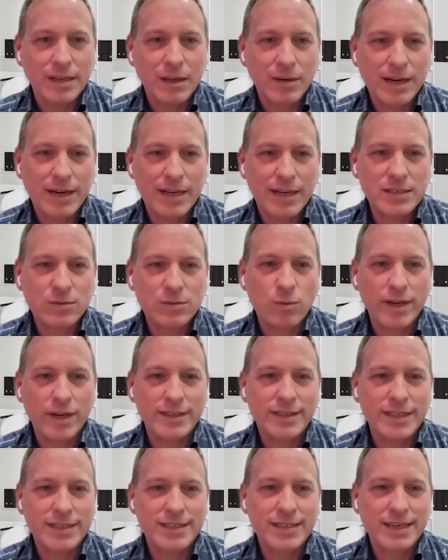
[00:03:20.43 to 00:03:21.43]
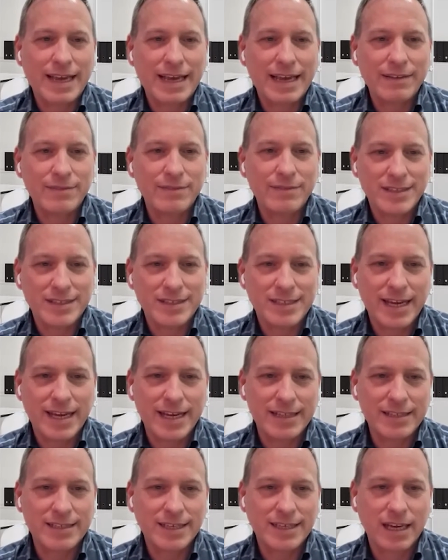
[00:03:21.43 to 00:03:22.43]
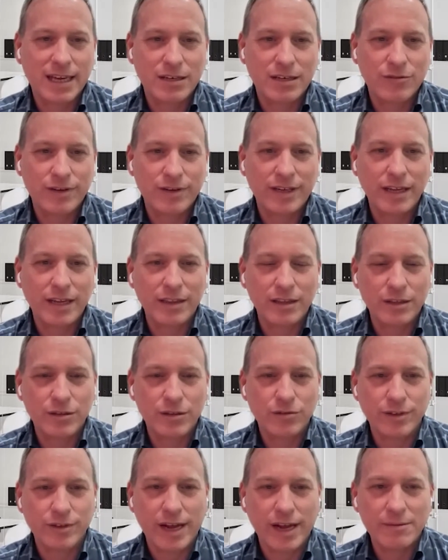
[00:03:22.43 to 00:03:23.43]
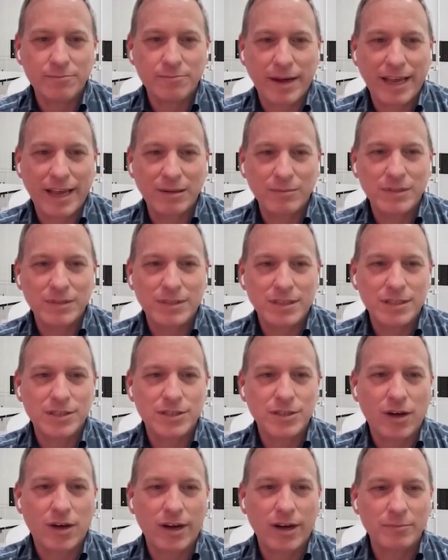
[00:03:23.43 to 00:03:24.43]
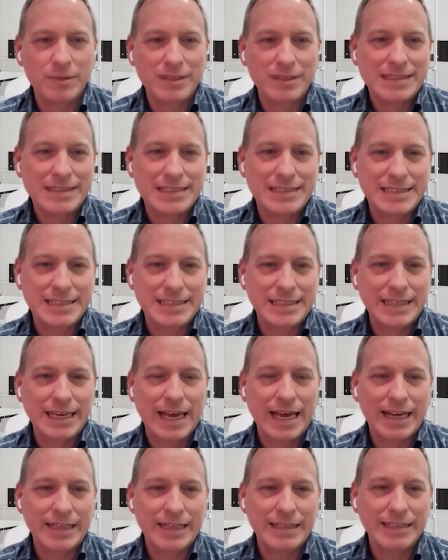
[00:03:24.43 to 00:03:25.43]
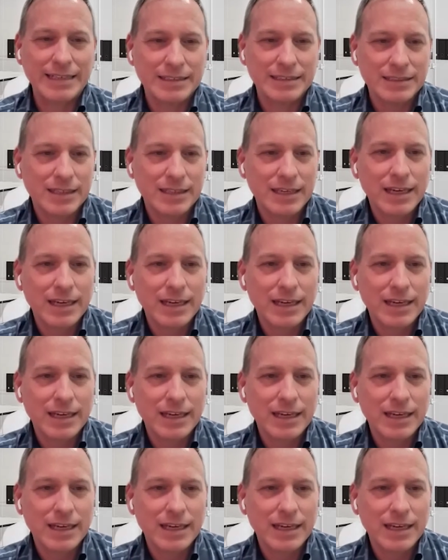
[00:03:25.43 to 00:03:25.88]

They asked why it doesn't have the tax category in the create payment type CA.